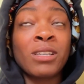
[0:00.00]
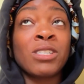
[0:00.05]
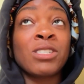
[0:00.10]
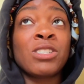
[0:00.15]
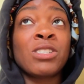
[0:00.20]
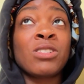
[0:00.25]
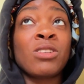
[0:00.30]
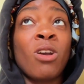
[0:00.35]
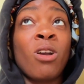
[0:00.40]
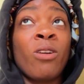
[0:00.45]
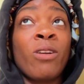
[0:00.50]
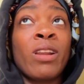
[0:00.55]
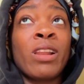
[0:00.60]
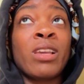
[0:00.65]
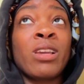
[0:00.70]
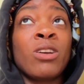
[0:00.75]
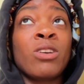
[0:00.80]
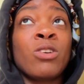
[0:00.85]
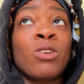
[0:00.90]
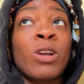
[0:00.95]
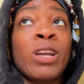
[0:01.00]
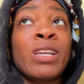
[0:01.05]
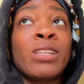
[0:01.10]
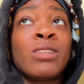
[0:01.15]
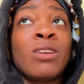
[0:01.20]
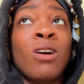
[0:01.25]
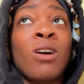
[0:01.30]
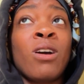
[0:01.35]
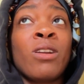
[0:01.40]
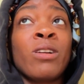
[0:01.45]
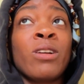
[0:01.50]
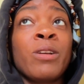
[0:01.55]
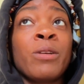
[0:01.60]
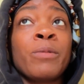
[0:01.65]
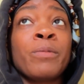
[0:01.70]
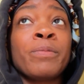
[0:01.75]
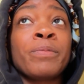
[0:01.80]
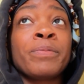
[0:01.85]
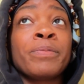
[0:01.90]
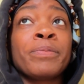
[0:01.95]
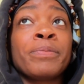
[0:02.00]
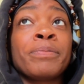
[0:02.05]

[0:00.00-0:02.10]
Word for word: because she's already a great daughter.